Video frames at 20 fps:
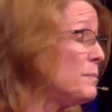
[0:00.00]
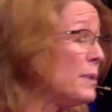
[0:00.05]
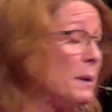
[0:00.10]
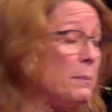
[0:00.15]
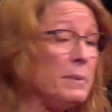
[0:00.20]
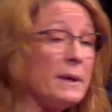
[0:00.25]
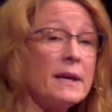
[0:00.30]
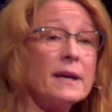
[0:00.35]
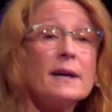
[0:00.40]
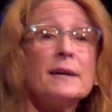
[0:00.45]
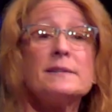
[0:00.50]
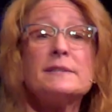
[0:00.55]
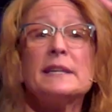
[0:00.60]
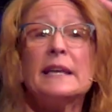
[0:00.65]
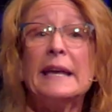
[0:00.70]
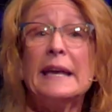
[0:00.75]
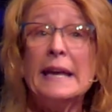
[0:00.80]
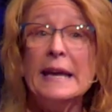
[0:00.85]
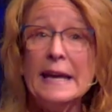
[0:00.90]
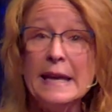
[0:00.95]
but because
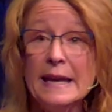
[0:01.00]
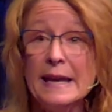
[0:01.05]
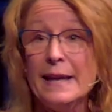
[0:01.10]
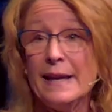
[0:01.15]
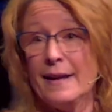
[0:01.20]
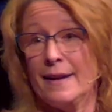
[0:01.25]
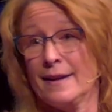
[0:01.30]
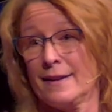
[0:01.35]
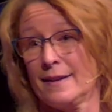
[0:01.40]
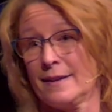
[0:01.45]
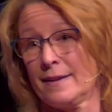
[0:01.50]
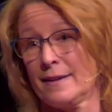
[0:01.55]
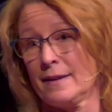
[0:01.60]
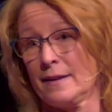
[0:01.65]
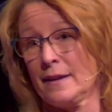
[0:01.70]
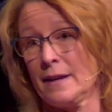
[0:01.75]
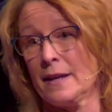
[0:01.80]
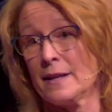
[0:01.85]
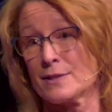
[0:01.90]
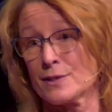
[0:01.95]
He
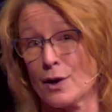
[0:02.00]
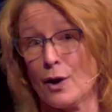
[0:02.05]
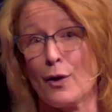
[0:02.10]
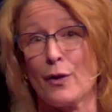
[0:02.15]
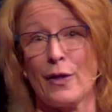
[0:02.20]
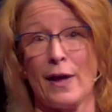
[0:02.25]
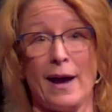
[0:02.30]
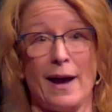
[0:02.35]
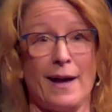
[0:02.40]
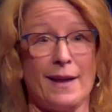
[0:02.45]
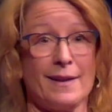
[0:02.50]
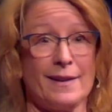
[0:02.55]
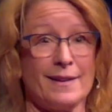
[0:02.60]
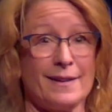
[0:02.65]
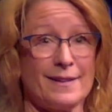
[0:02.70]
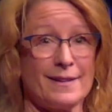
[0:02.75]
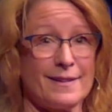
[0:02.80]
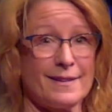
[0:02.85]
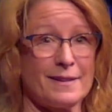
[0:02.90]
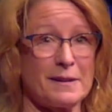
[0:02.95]
is all that,
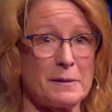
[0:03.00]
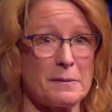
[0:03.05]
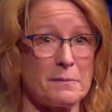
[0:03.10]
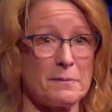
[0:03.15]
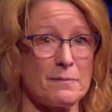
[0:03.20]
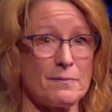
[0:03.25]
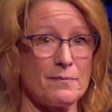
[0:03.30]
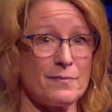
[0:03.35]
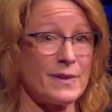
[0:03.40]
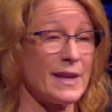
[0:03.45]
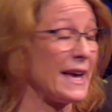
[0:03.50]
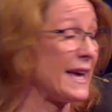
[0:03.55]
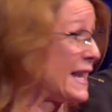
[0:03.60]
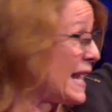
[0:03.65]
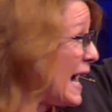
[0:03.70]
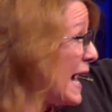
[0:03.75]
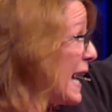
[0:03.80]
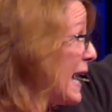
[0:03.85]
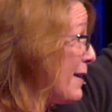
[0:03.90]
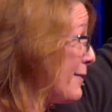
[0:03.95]

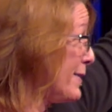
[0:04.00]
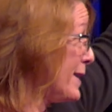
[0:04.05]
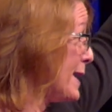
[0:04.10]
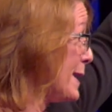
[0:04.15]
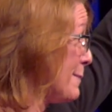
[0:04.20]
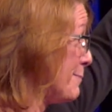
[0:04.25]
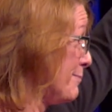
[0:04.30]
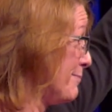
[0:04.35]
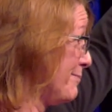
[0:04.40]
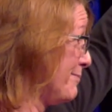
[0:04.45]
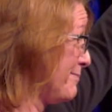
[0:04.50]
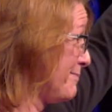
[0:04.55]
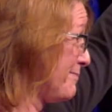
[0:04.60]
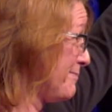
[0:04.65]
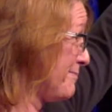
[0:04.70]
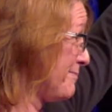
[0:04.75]
and I have Him.